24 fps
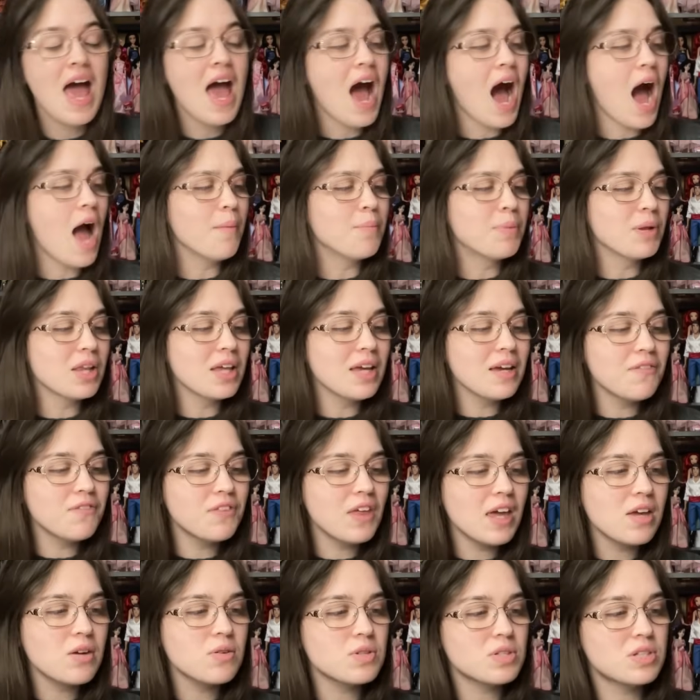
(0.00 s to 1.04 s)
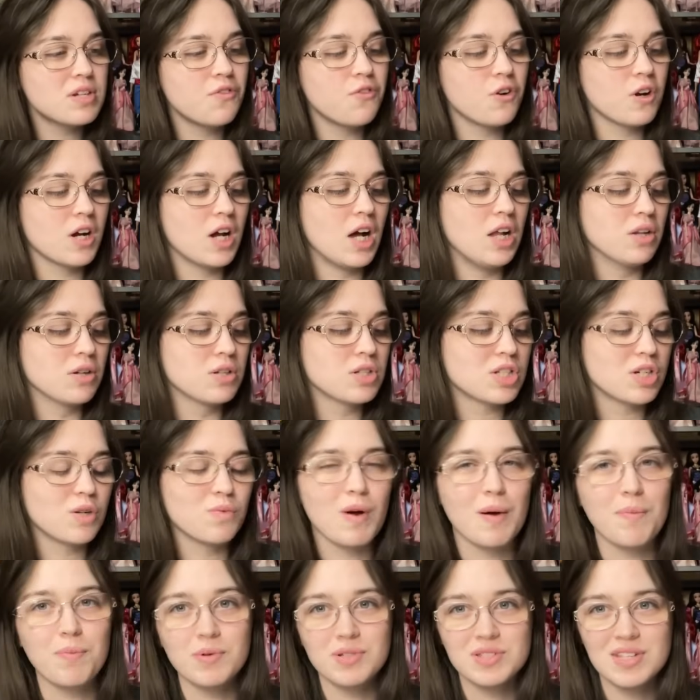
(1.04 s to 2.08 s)
I believe they used different colors to
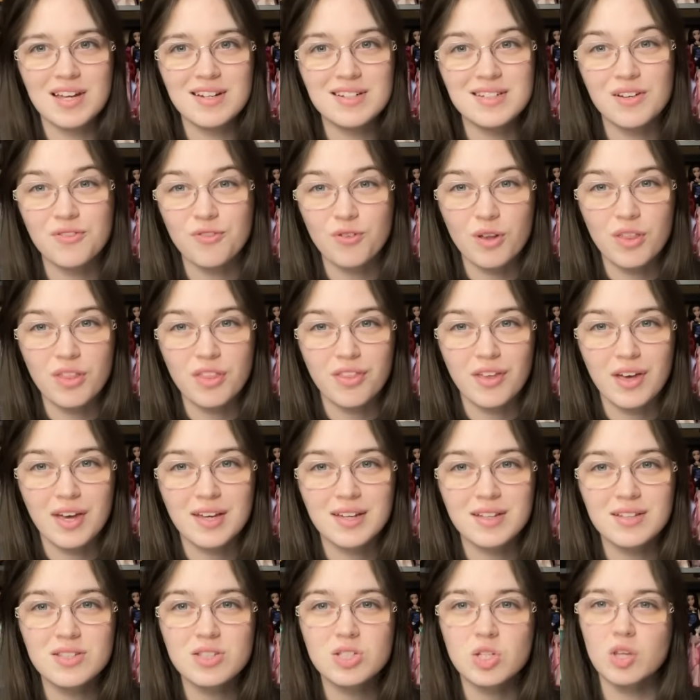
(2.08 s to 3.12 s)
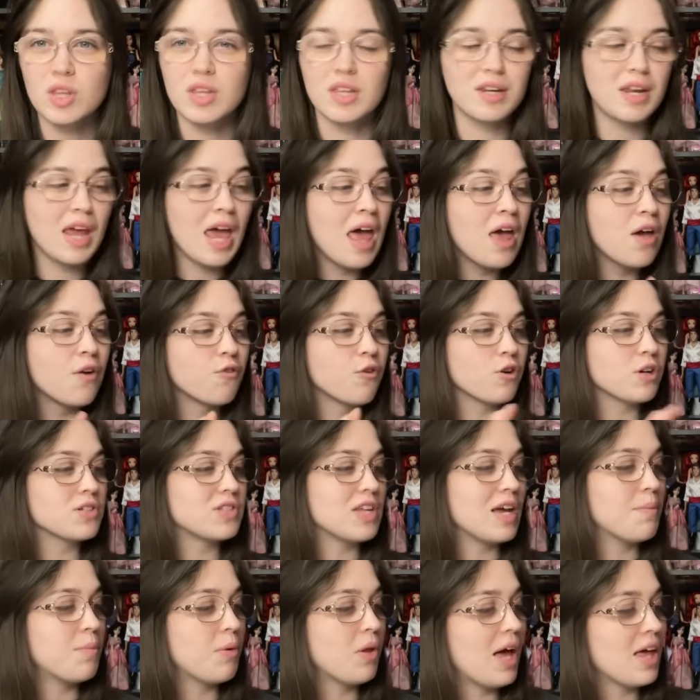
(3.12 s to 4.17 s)
represent different things. So that, for
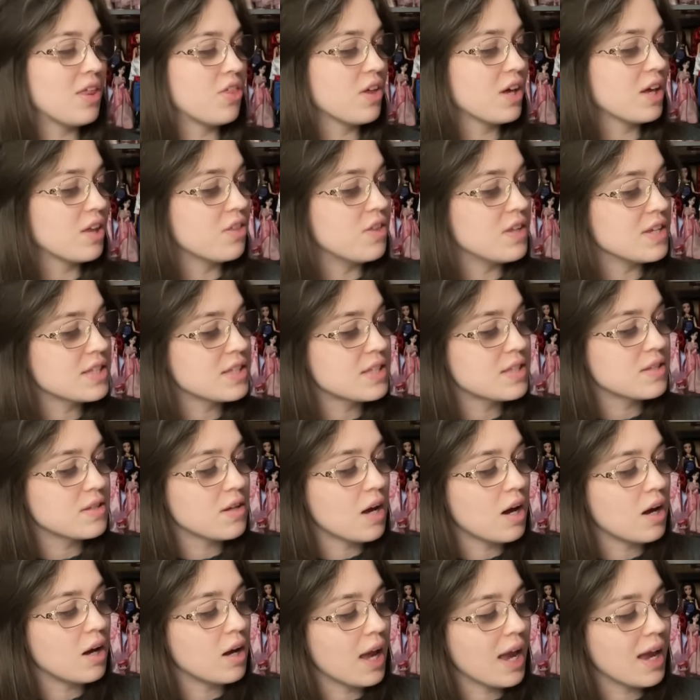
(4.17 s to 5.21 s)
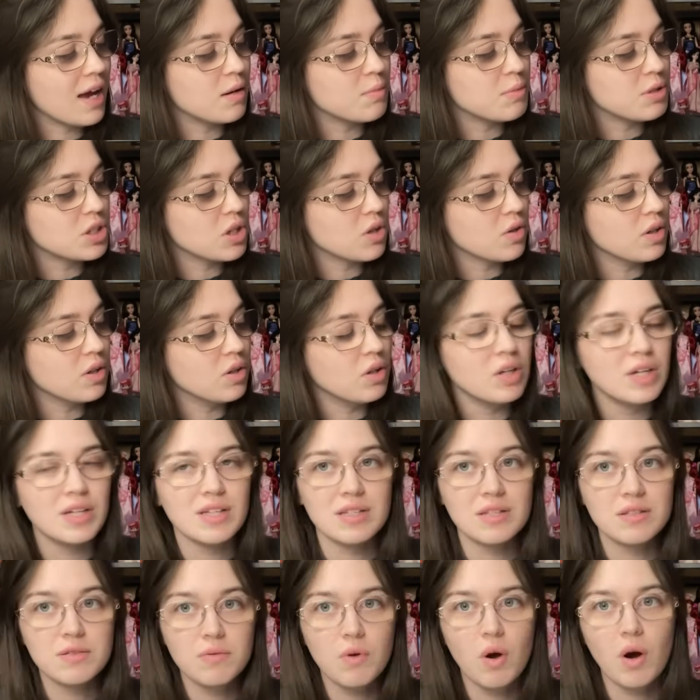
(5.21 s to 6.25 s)
example, I think this uh, hand material
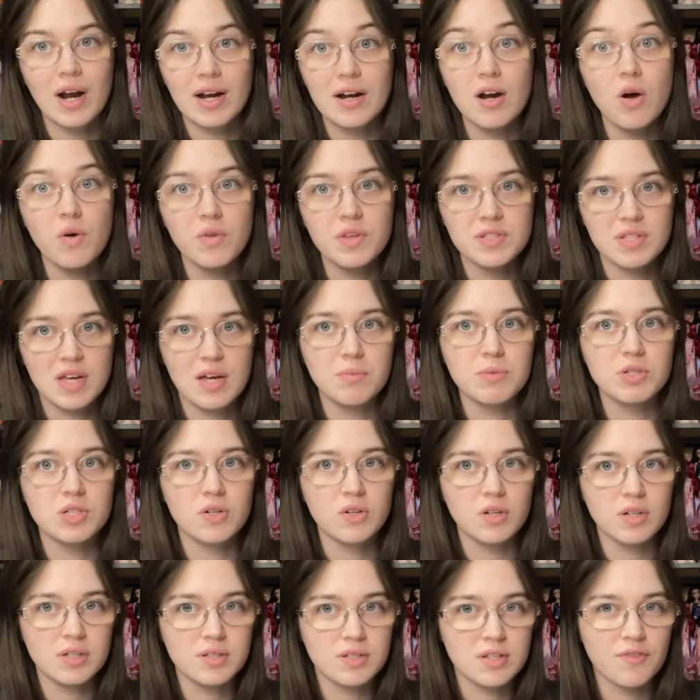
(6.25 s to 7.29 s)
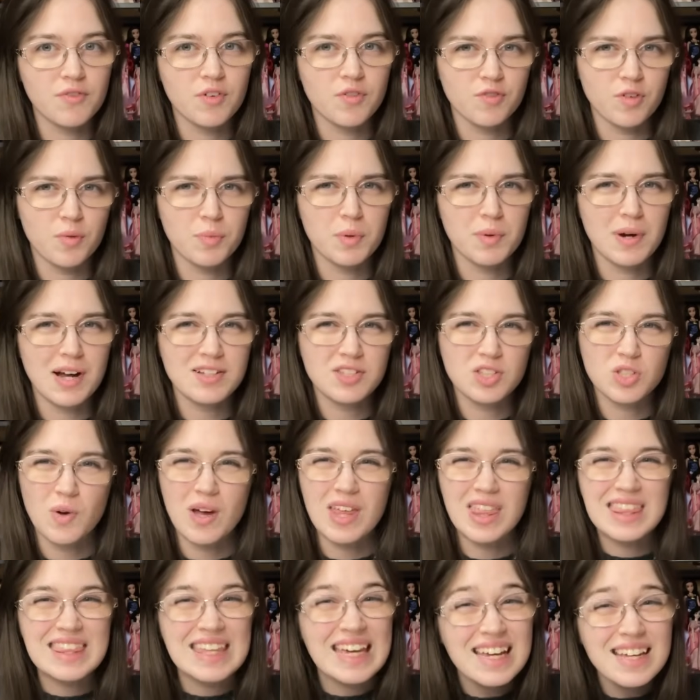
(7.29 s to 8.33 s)
is, or I know this hand material is different from the rest. So I
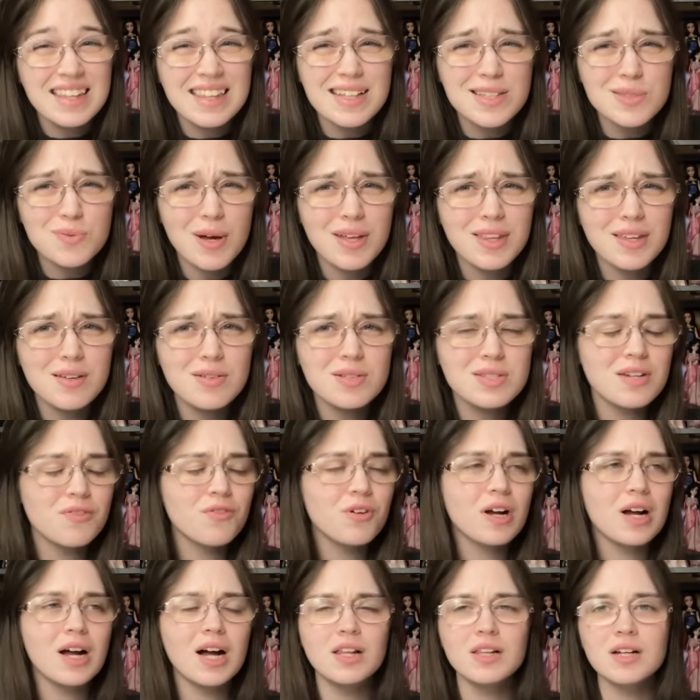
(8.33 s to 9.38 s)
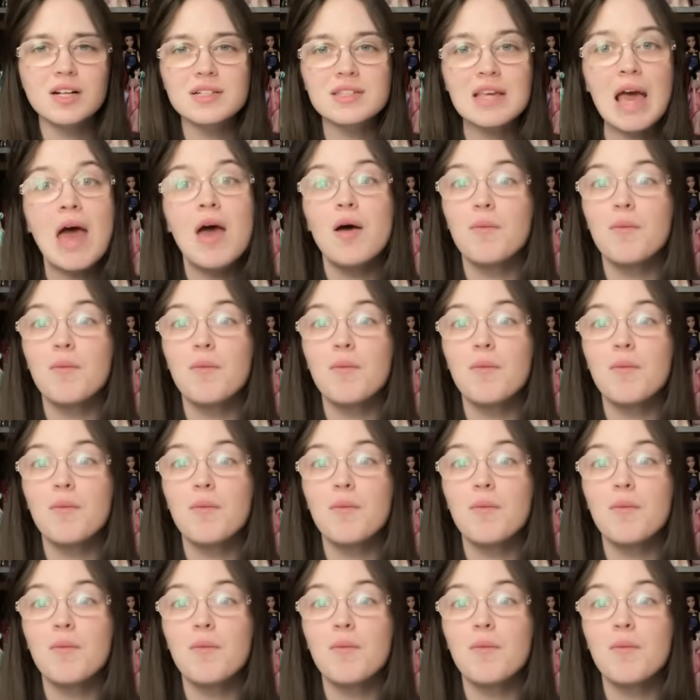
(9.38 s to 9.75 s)
think that's why they use different colors.